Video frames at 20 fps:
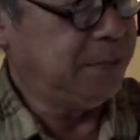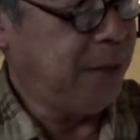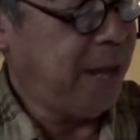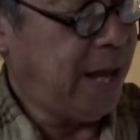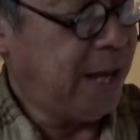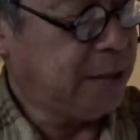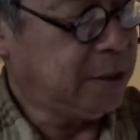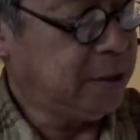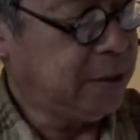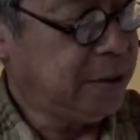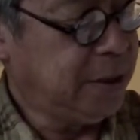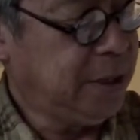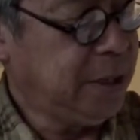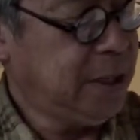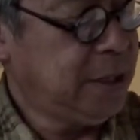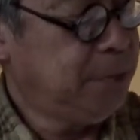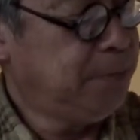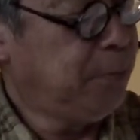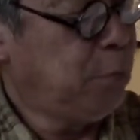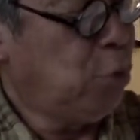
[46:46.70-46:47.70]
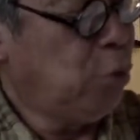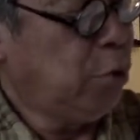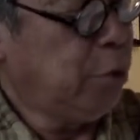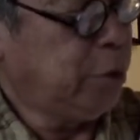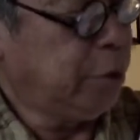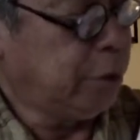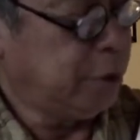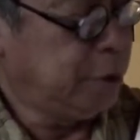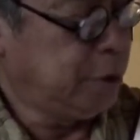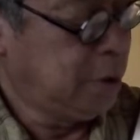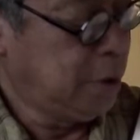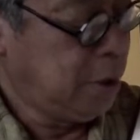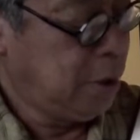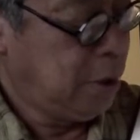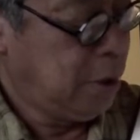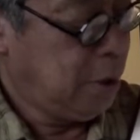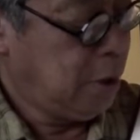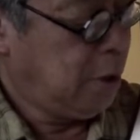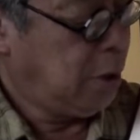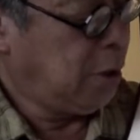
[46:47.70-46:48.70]
blacks. So these borders
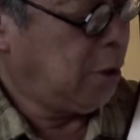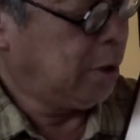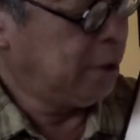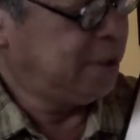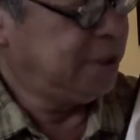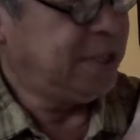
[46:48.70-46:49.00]
are